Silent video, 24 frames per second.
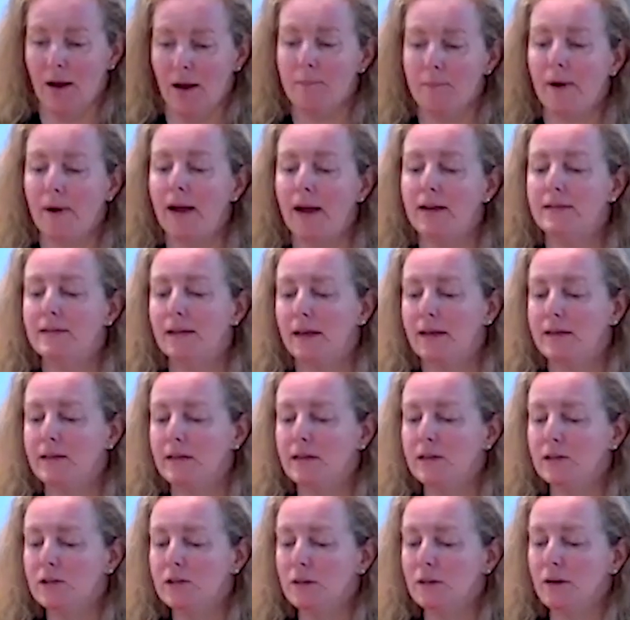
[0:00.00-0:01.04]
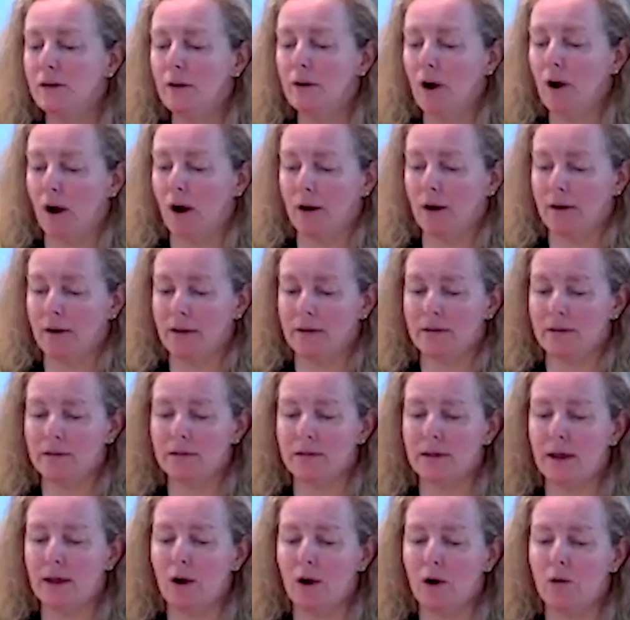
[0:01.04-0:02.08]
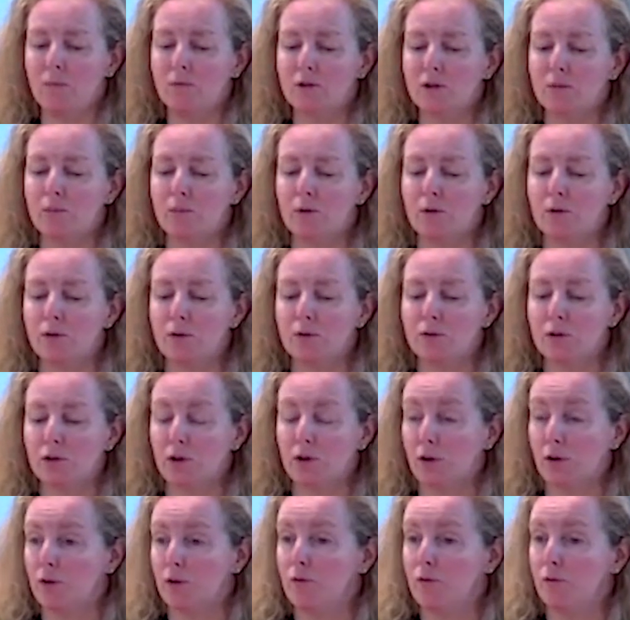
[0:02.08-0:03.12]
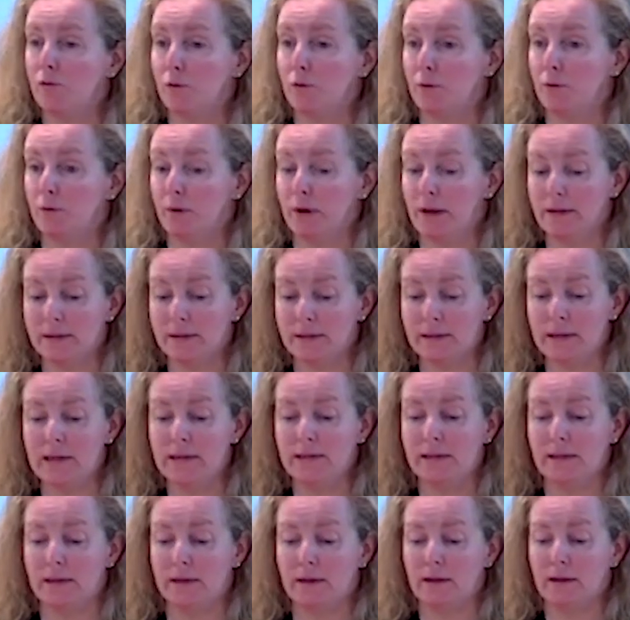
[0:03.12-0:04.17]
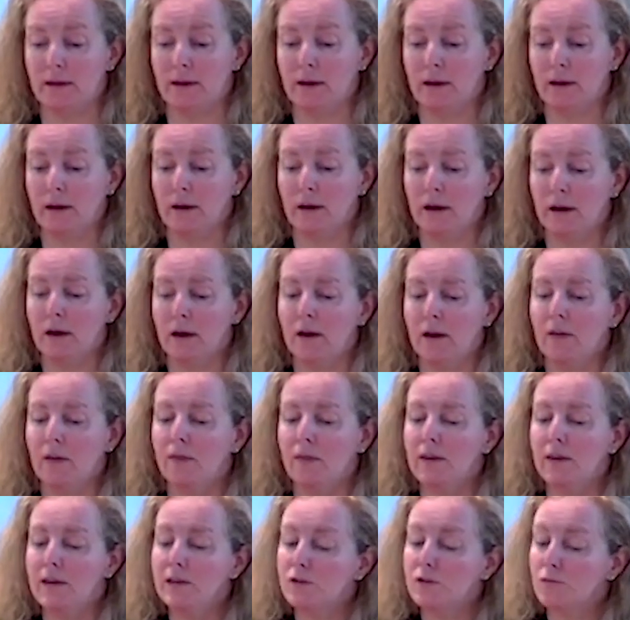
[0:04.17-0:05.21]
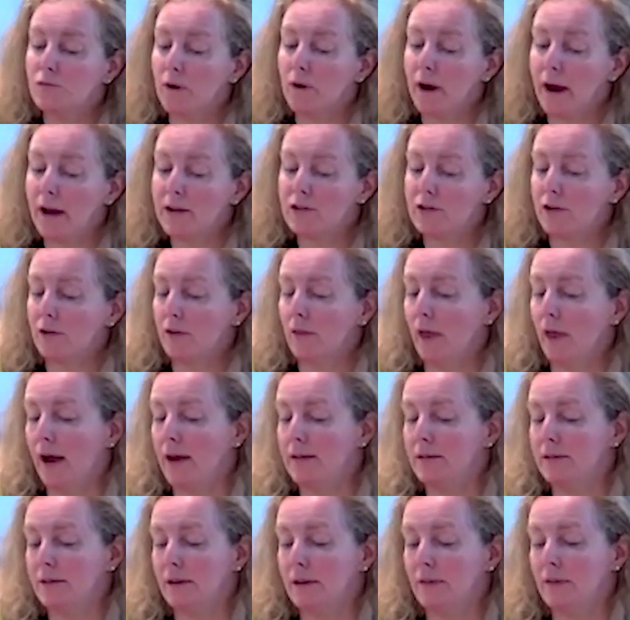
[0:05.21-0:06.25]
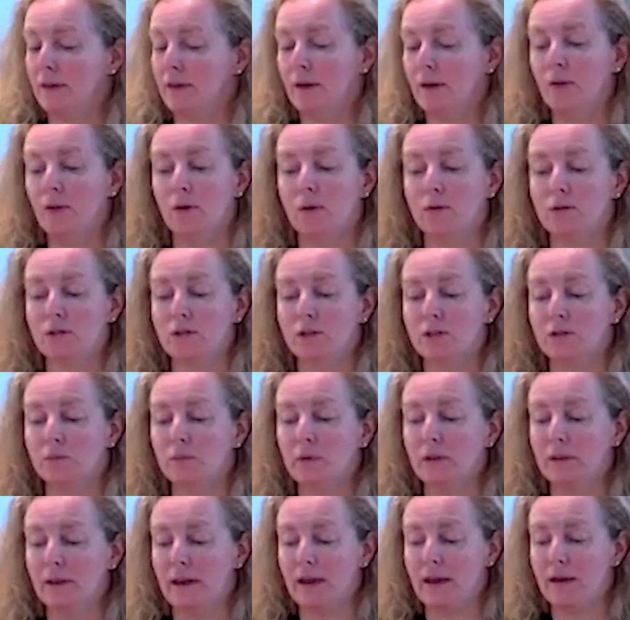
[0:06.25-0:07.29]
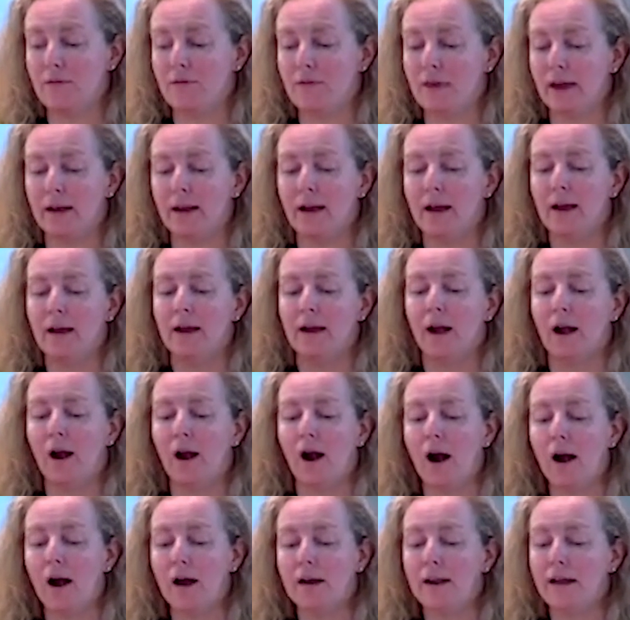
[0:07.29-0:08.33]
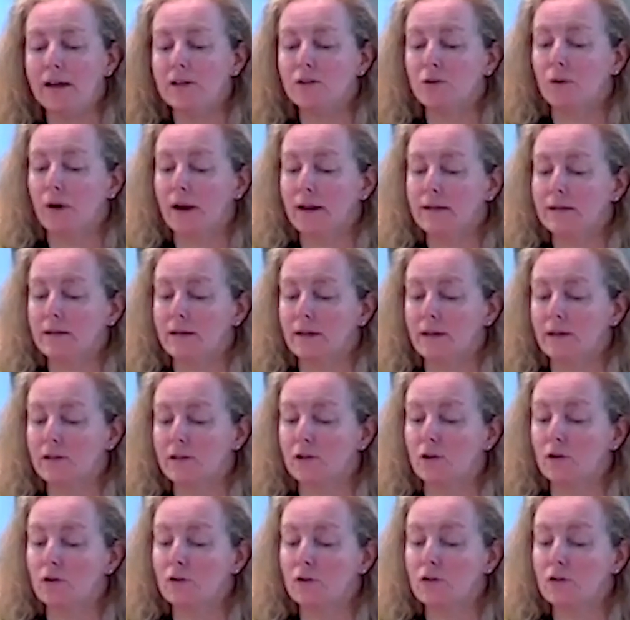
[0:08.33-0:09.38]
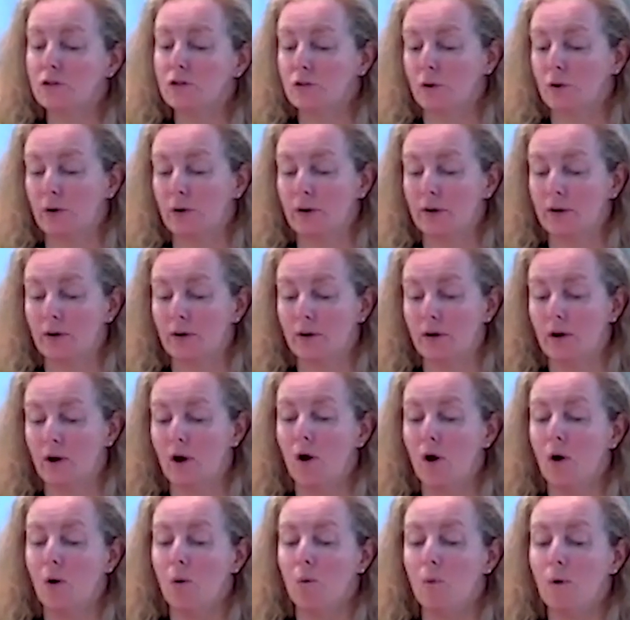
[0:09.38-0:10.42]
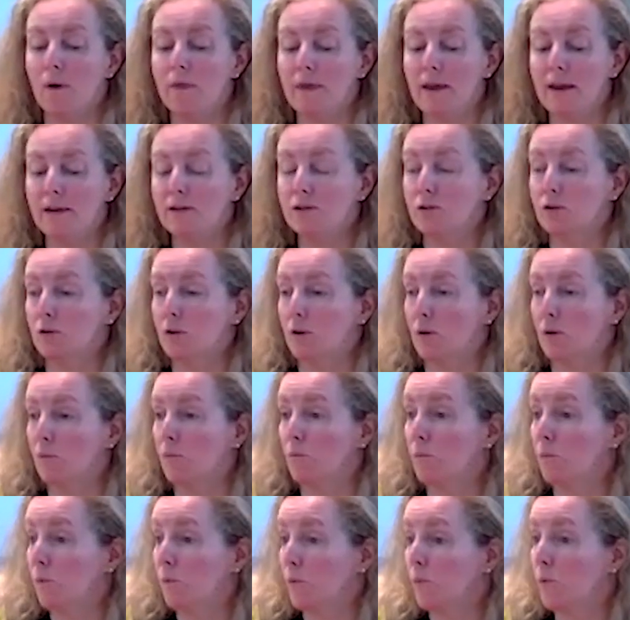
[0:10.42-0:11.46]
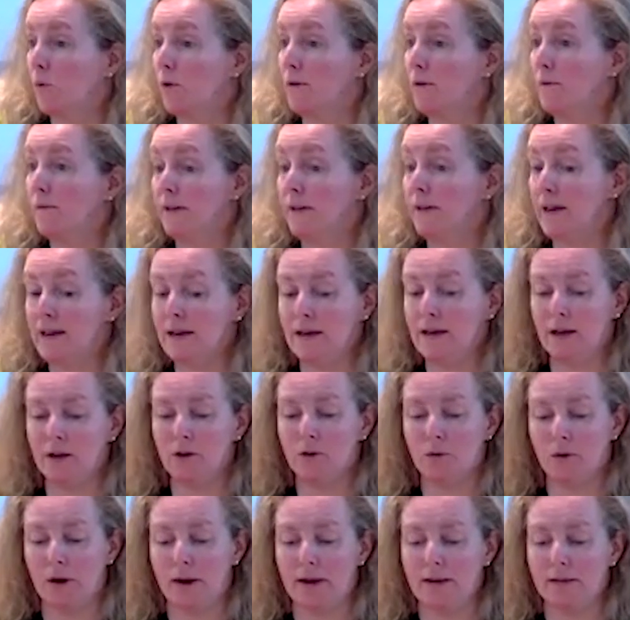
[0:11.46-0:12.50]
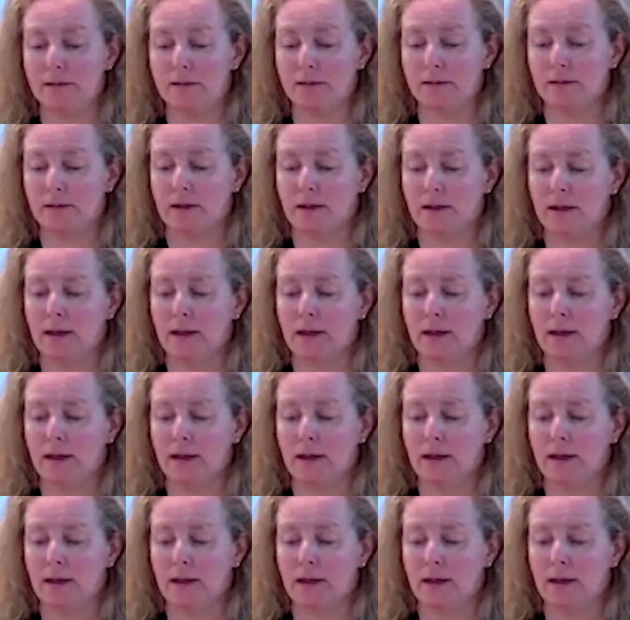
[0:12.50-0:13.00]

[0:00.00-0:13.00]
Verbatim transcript: By tending to their gardens, they hope to produce good fruit in season these rationalizing theologians believe that God has granted us good soil, what they term prevenient grace.